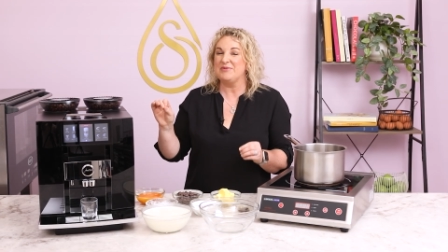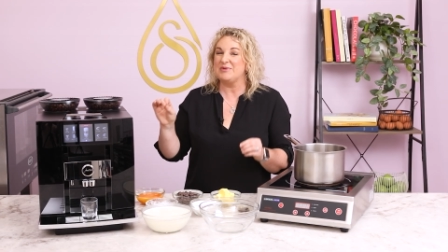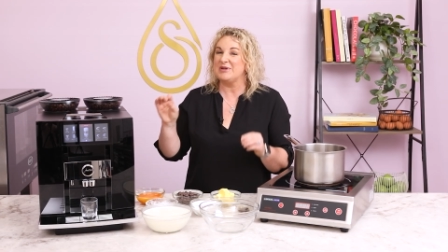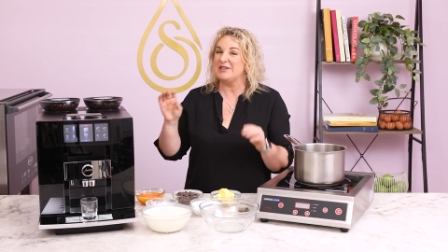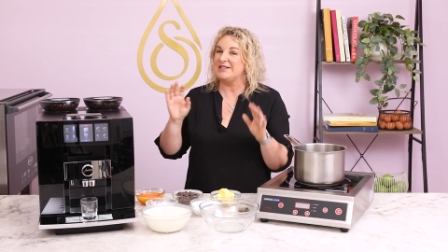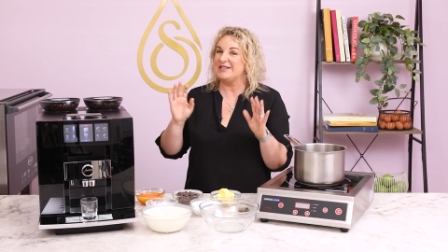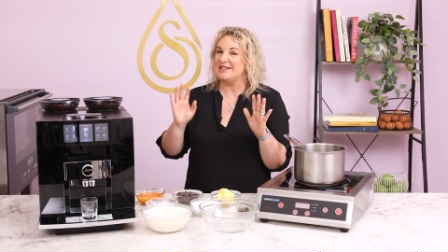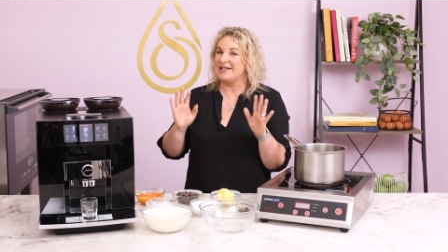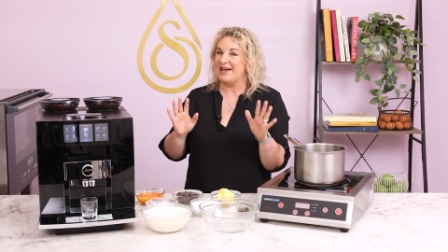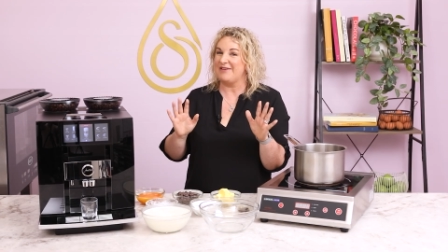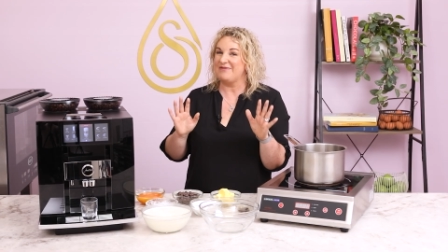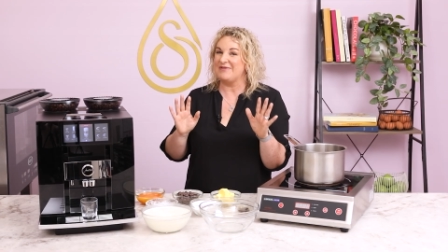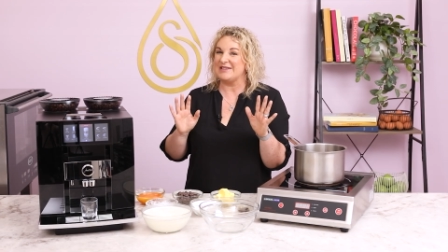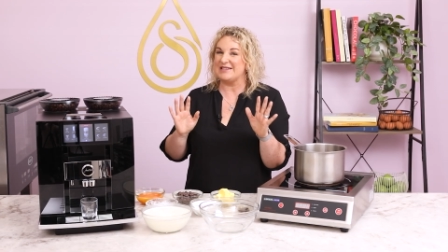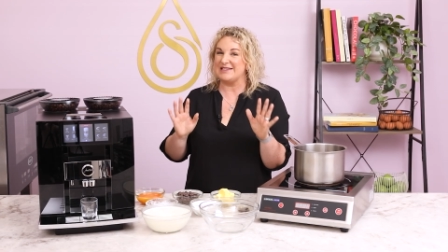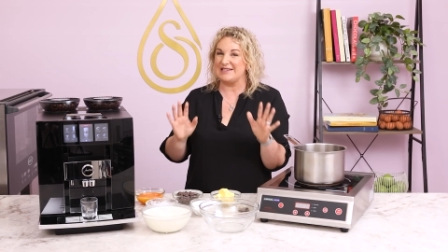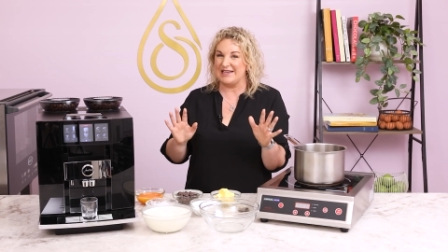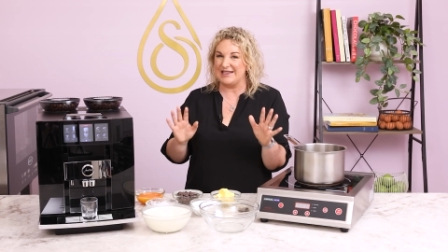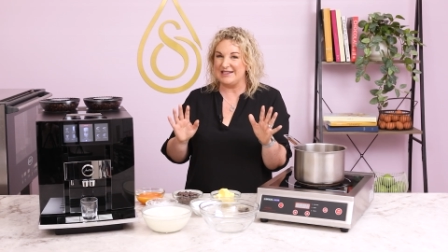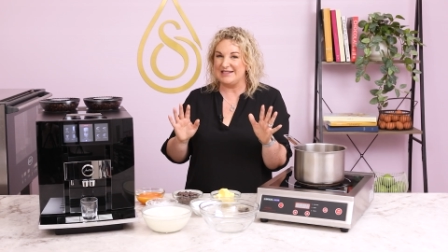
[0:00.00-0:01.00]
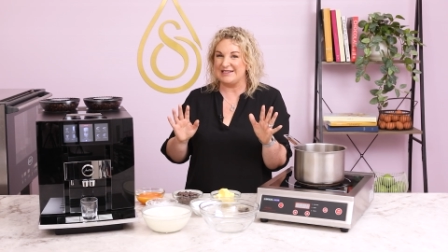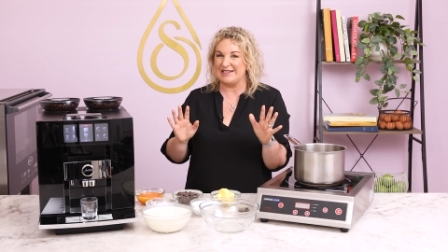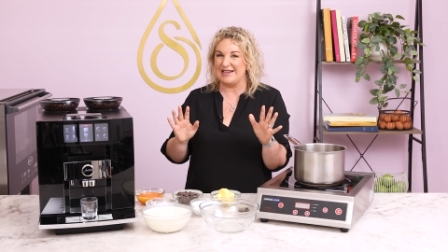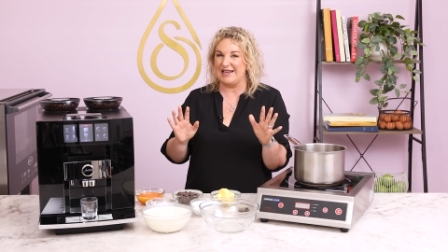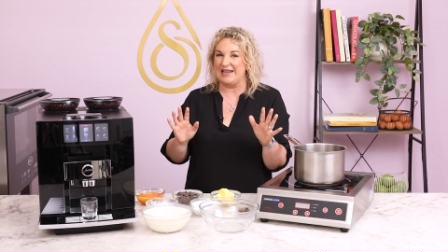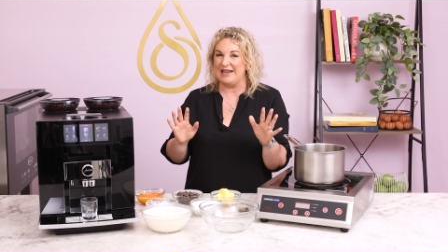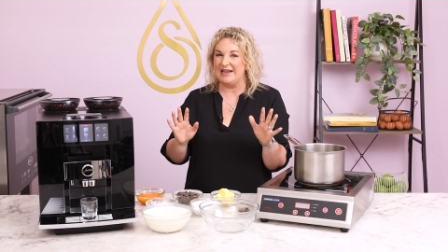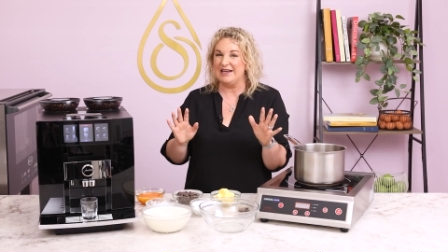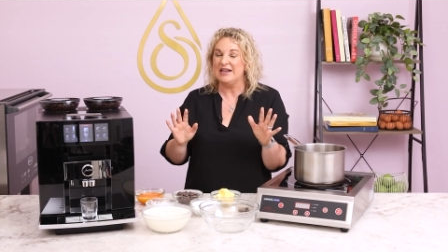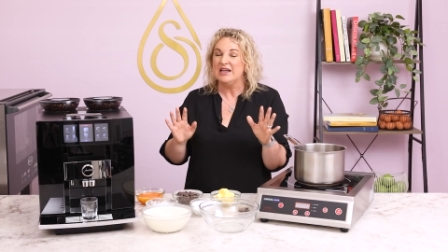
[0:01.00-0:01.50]
We did have the
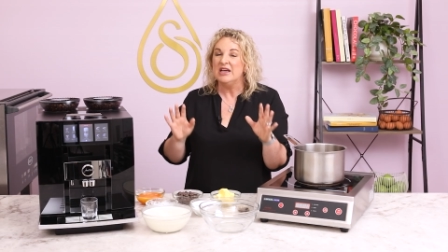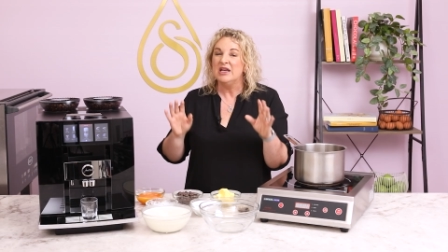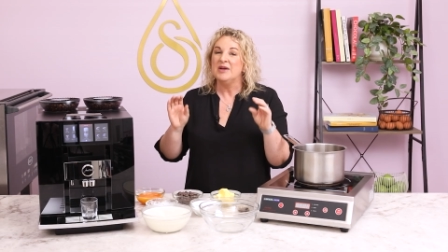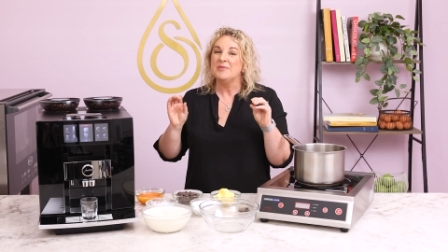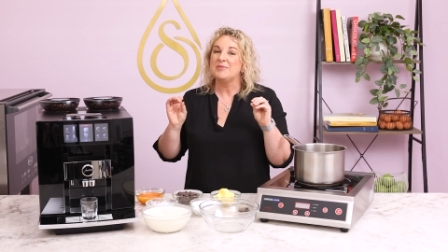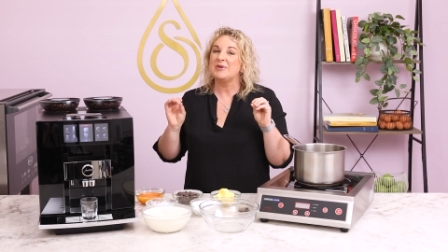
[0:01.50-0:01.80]
Z10,